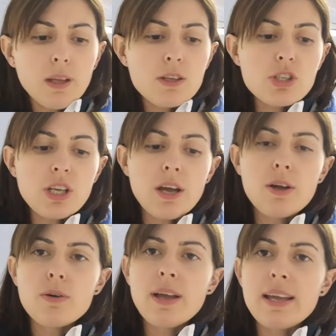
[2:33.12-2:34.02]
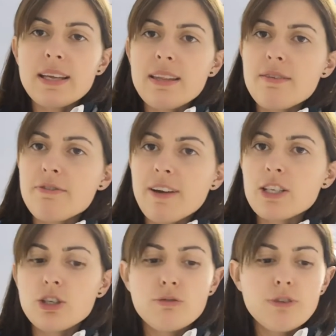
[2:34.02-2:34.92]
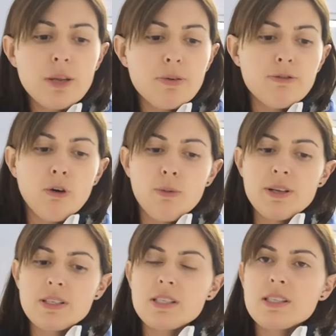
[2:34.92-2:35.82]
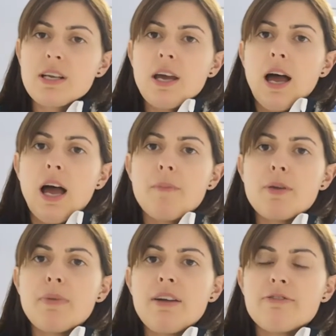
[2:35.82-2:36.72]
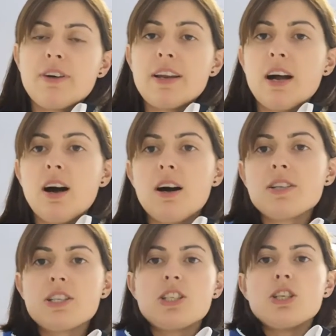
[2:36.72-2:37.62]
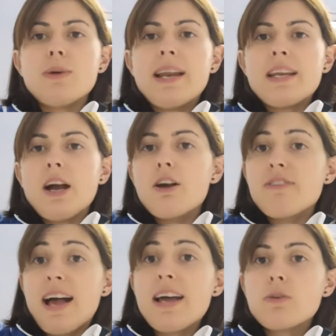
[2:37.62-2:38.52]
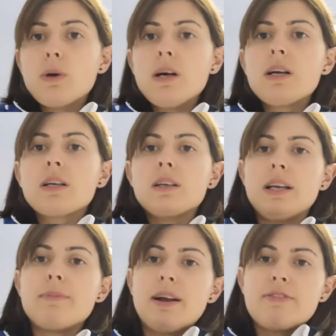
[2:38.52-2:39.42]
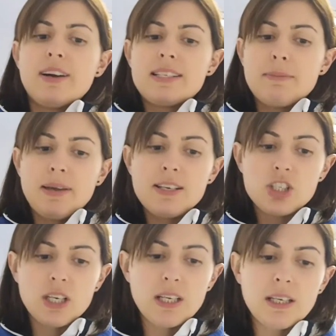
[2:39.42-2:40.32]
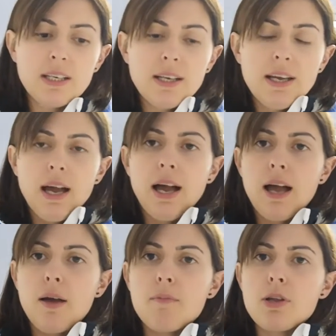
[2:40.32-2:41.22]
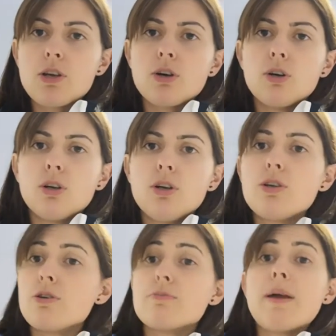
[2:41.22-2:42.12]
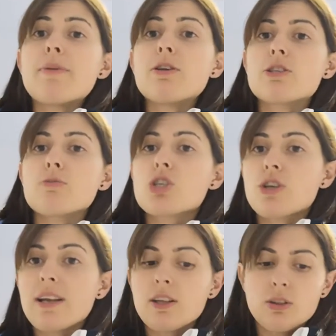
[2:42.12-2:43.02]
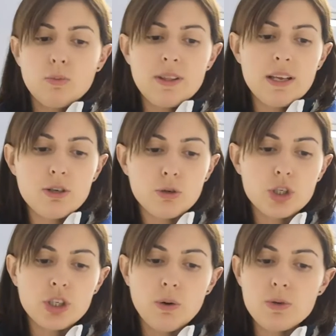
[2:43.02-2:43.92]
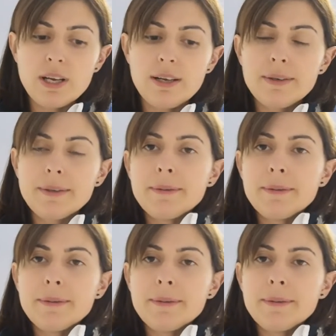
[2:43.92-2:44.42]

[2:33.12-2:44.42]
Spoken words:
So it can then affect your running performance. You might find it harder to do any overhead work, and you might find it pinching. You'll maybe lose some strength within your shoulder.